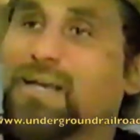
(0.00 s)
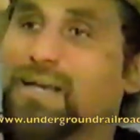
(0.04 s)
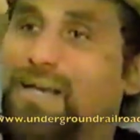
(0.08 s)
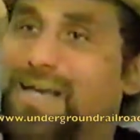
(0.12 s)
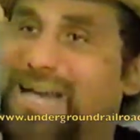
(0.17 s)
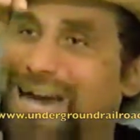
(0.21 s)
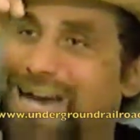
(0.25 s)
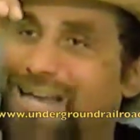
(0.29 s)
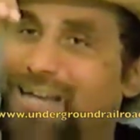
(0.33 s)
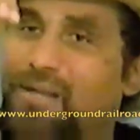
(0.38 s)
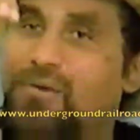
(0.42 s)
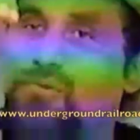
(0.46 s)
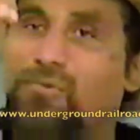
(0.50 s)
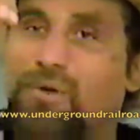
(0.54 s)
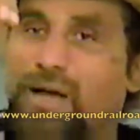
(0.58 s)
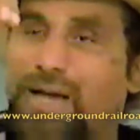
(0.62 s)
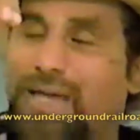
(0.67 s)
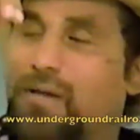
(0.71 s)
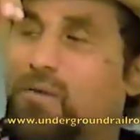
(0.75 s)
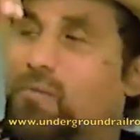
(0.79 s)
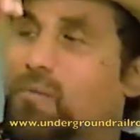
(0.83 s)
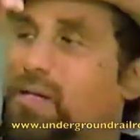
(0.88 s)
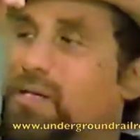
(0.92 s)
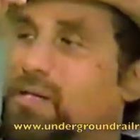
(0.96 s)
got it
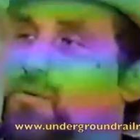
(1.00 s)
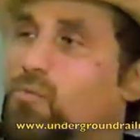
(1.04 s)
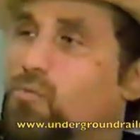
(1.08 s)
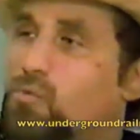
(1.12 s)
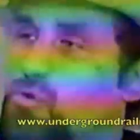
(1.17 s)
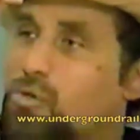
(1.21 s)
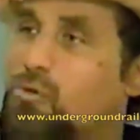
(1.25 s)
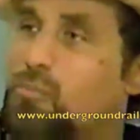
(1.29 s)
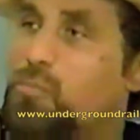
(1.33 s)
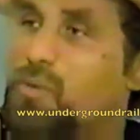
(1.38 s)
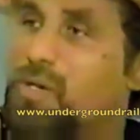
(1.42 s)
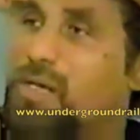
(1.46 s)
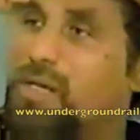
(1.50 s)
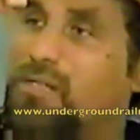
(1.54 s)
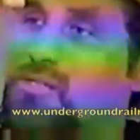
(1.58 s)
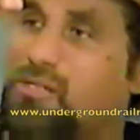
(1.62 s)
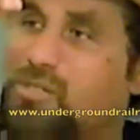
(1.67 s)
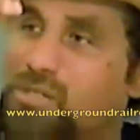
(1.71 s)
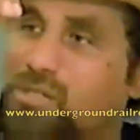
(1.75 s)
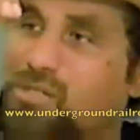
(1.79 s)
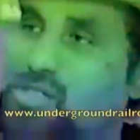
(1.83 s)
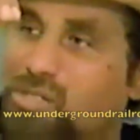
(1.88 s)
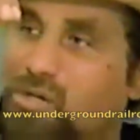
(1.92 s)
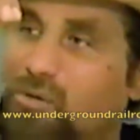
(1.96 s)
right when the
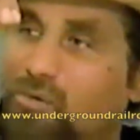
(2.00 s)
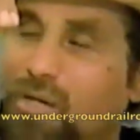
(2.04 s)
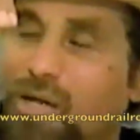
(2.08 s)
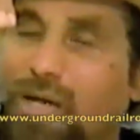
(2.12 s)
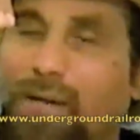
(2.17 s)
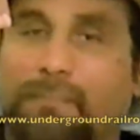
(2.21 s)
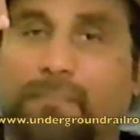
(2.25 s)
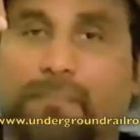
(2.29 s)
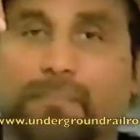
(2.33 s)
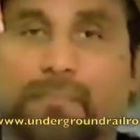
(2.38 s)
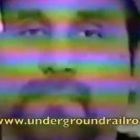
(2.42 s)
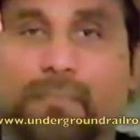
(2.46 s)
Europeans showed up.